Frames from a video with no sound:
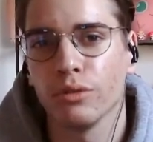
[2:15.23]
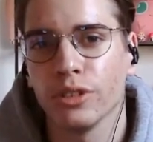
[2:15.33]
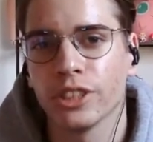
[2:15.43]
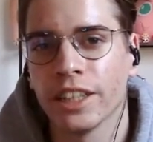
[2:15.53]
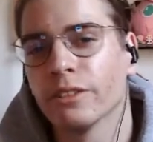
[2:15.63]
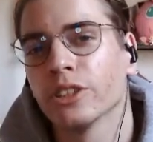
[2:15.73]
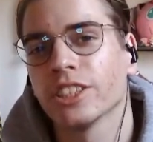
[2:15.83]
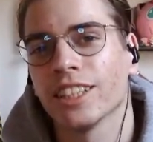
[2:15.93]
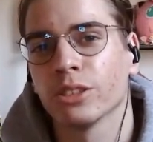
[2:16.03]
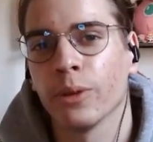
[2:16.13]
those heroes
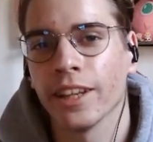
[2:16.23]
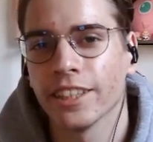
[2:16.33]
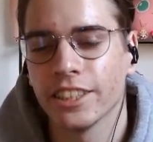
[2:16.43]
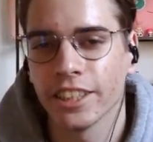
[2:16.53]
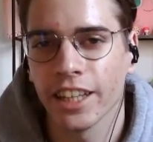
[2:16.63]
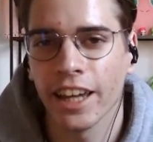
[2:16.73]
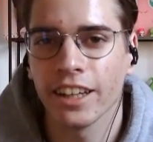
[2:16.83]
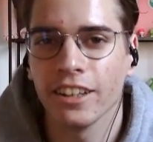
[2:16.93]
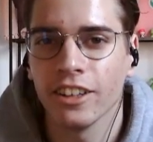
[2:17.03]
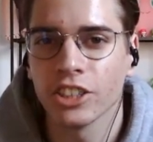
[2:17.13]
as well as the clan
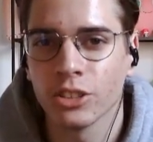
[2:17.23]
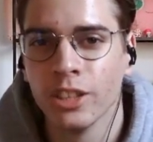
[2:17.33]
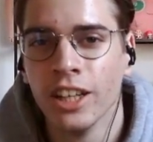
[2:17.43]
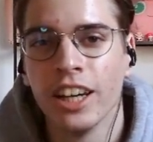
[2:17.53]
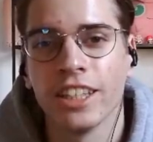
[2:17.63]
castle